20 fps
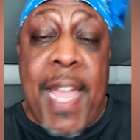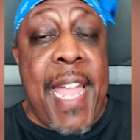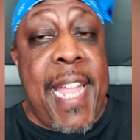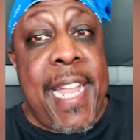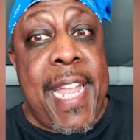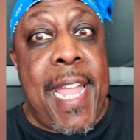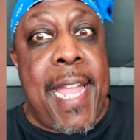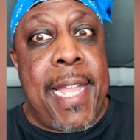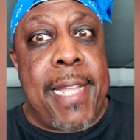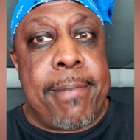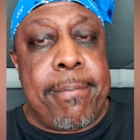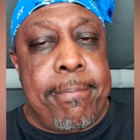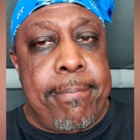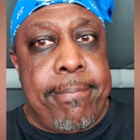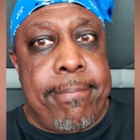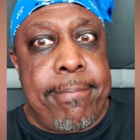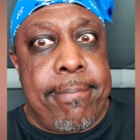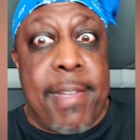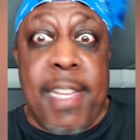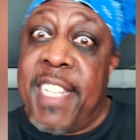I got
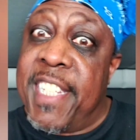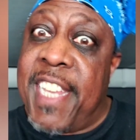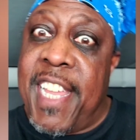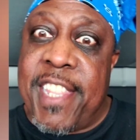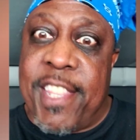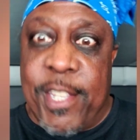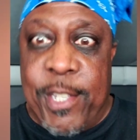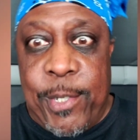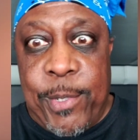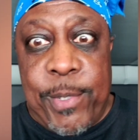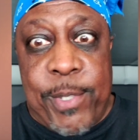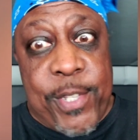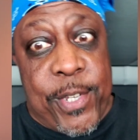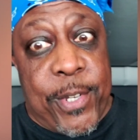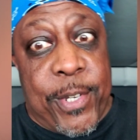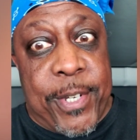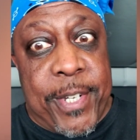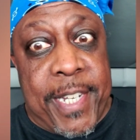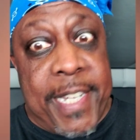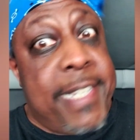another new
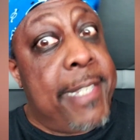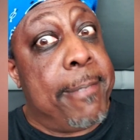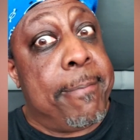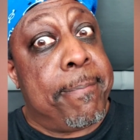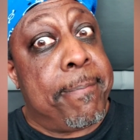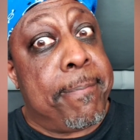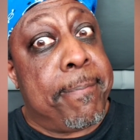toy.